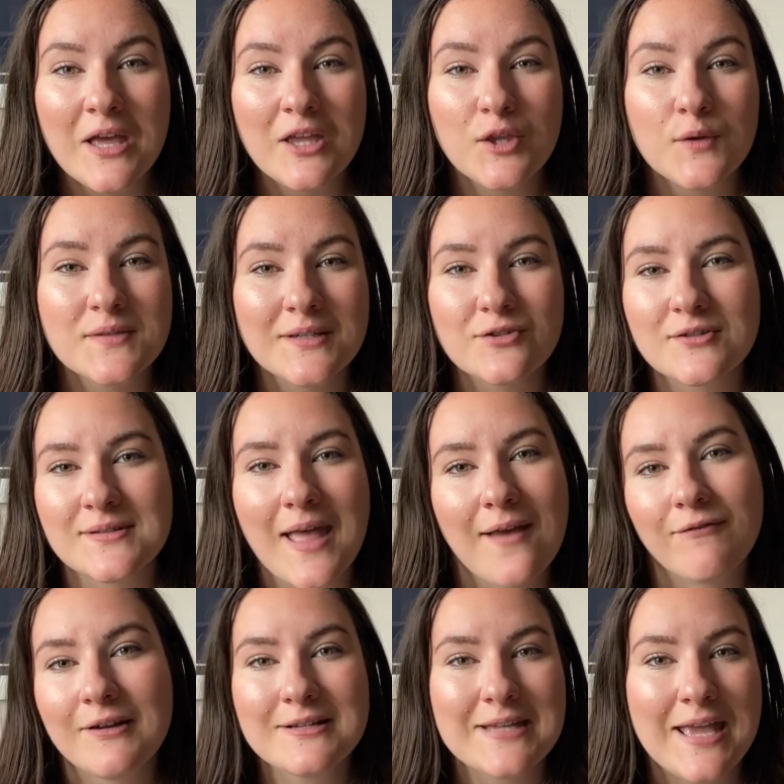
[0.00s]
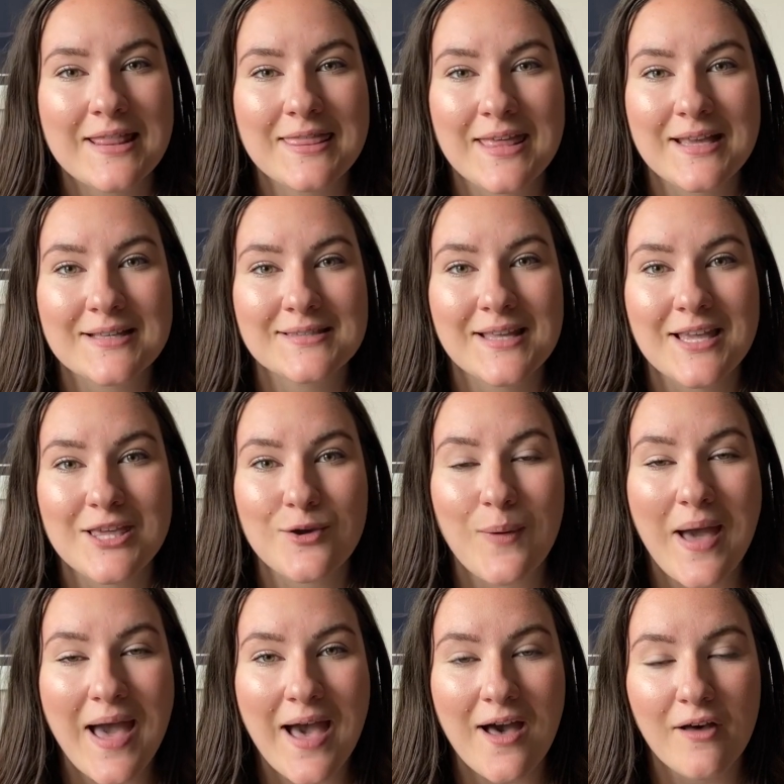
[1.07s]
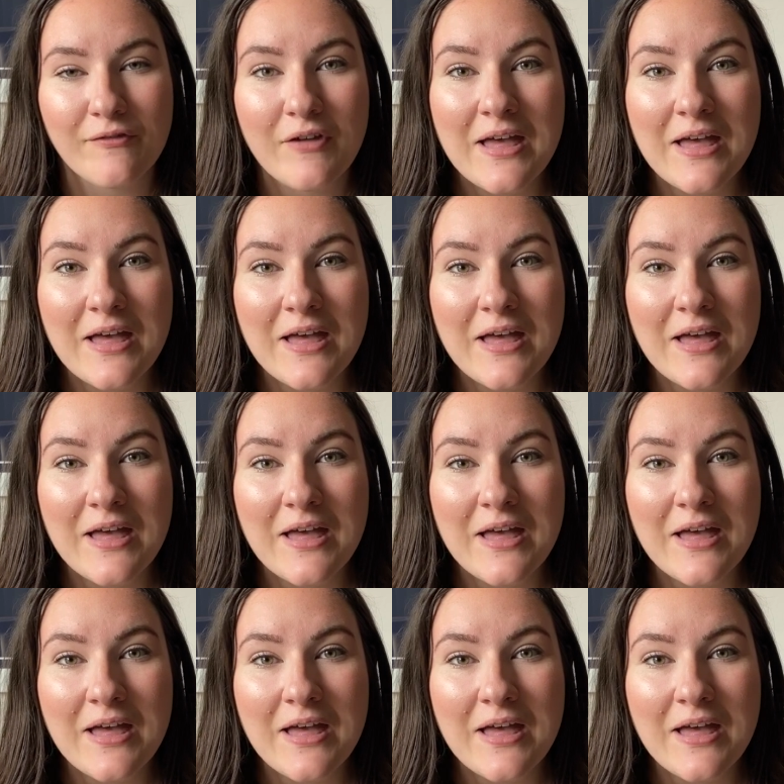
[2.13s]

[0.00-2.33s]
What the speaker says: using just everyday things that you have.